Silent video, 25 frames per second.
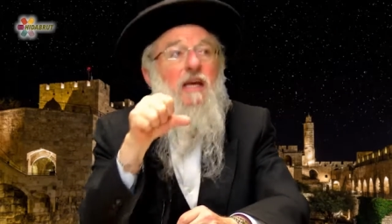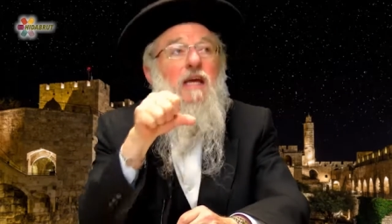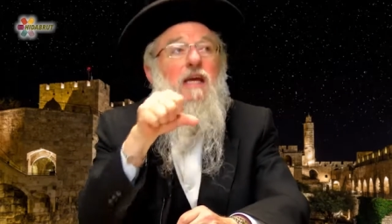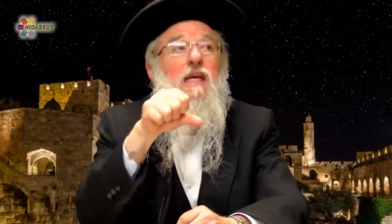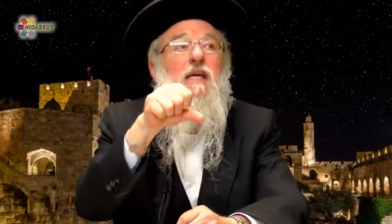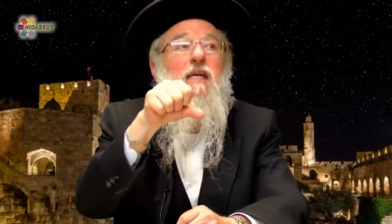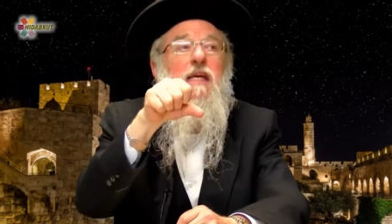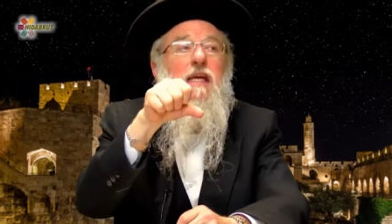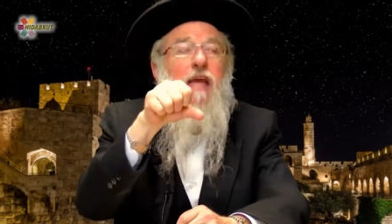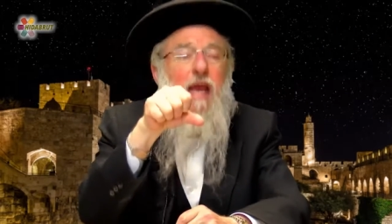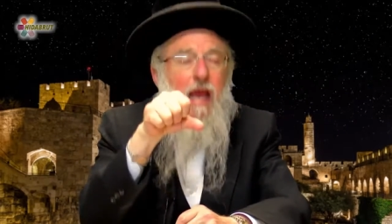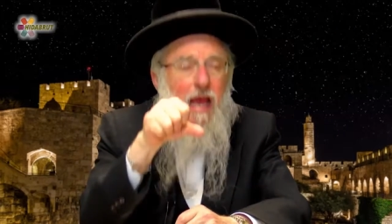
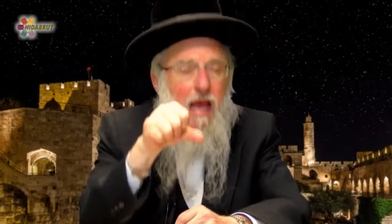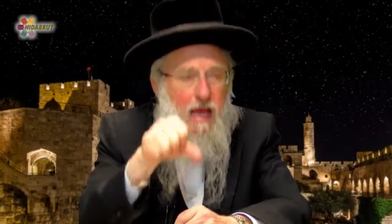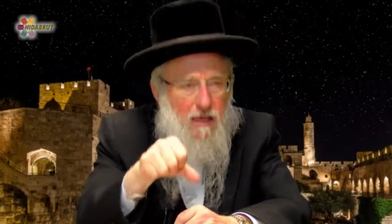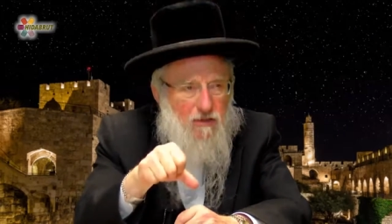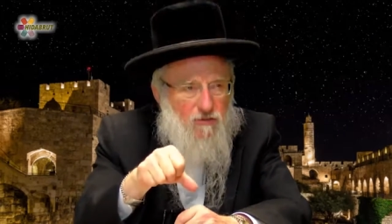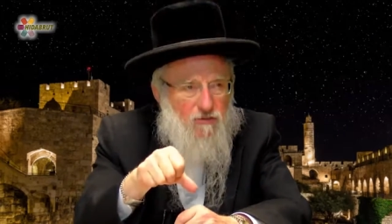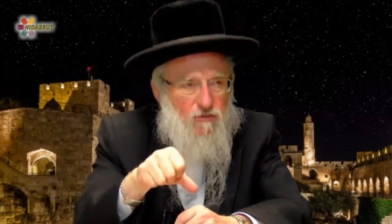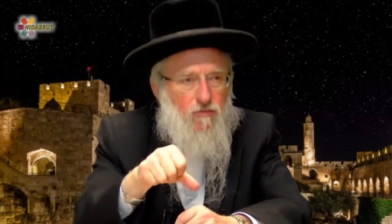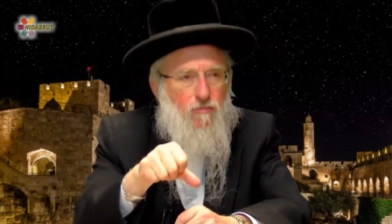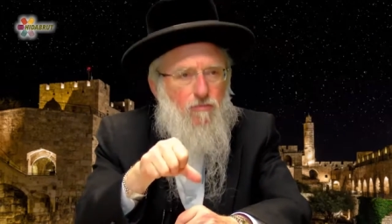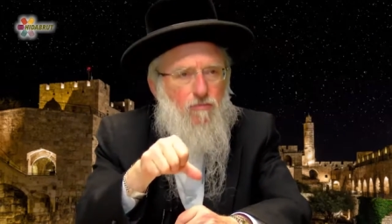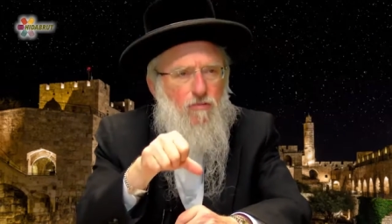he
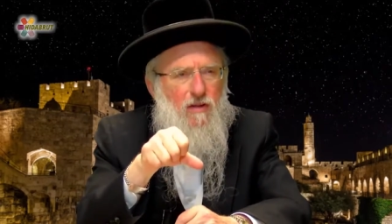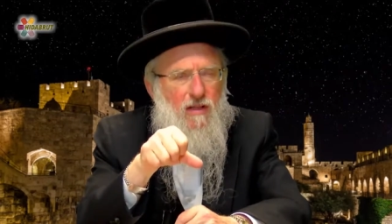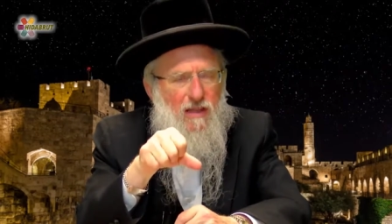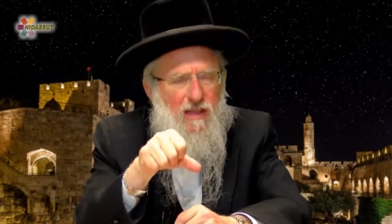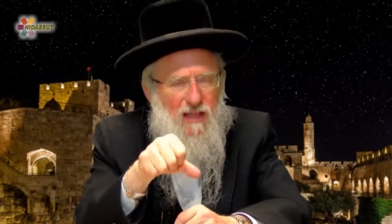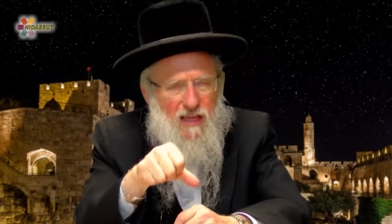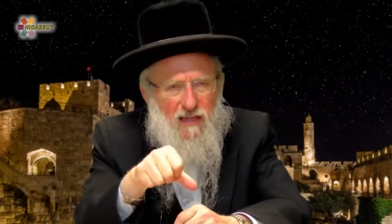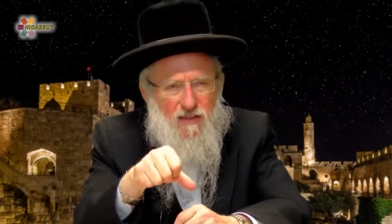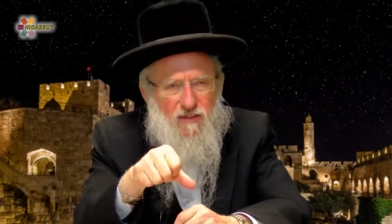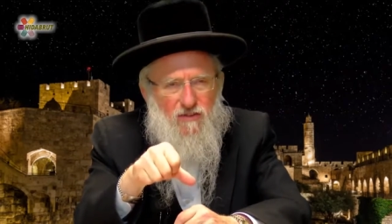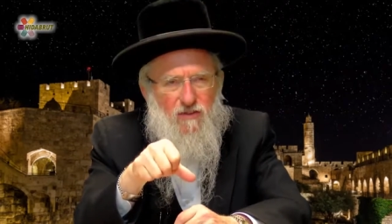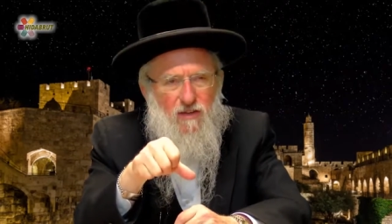can't
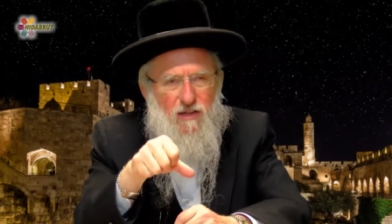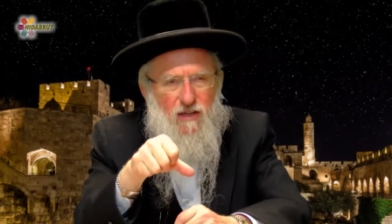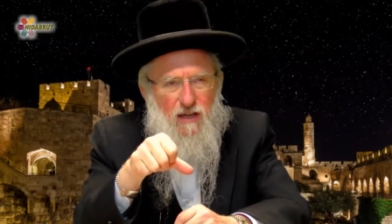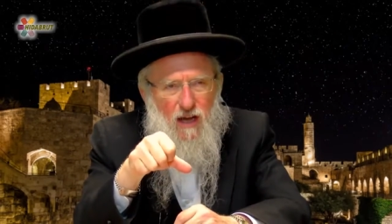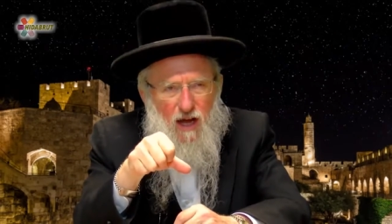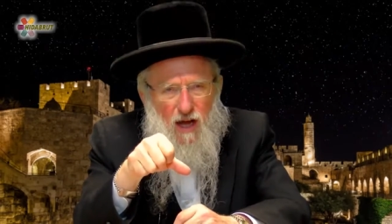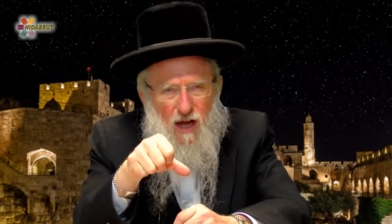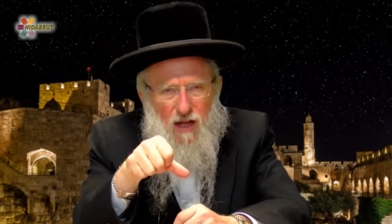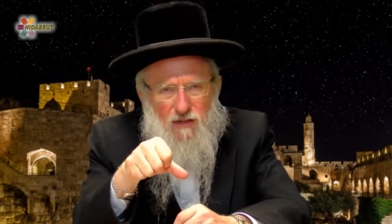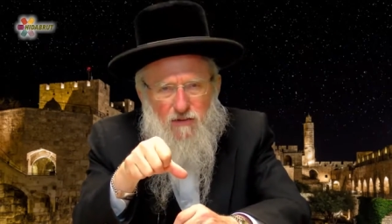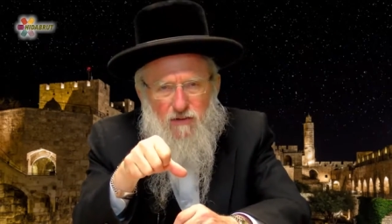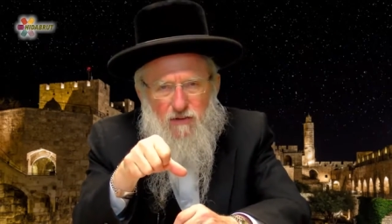relate to
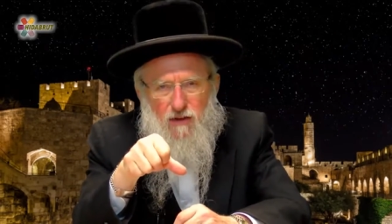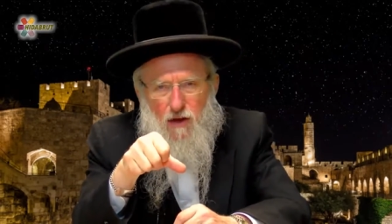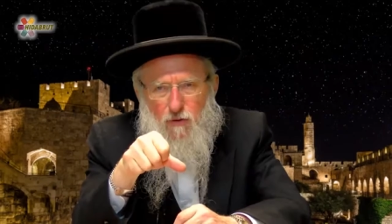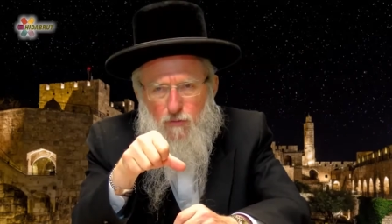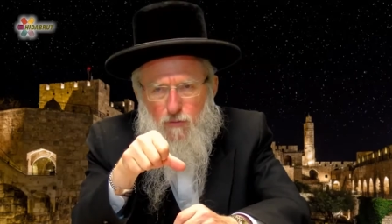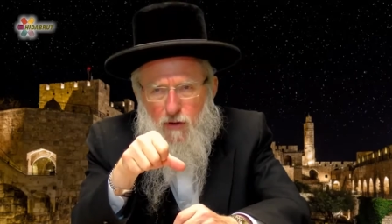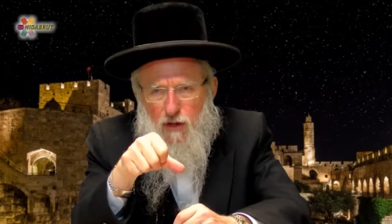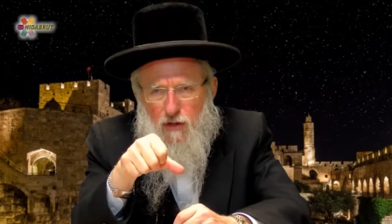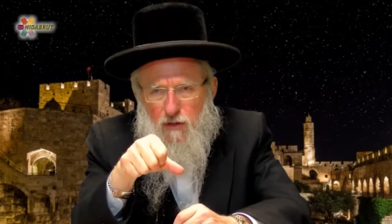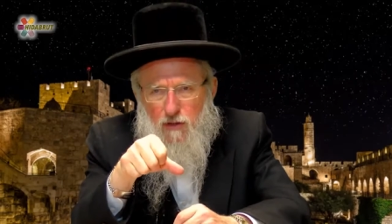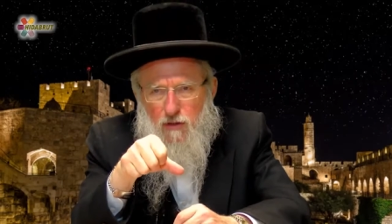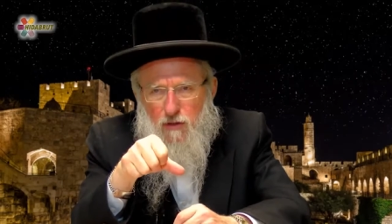God
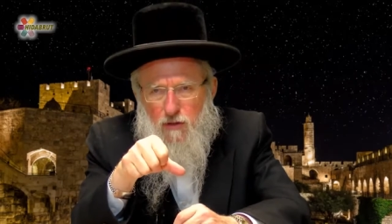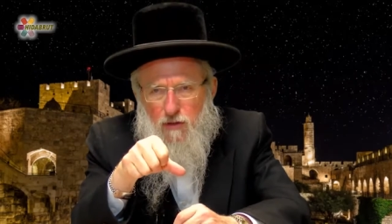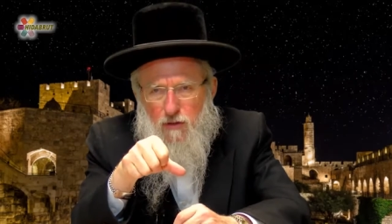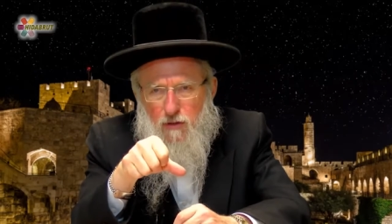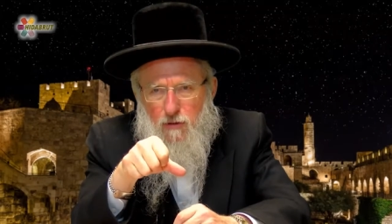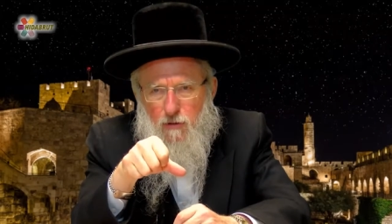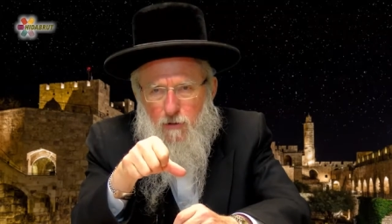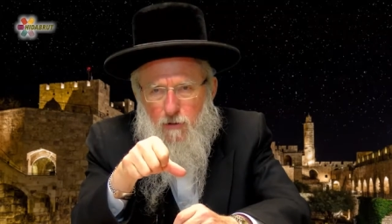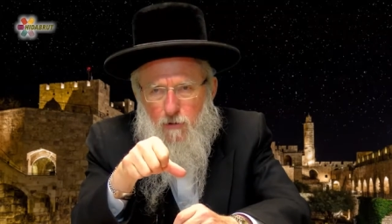directly.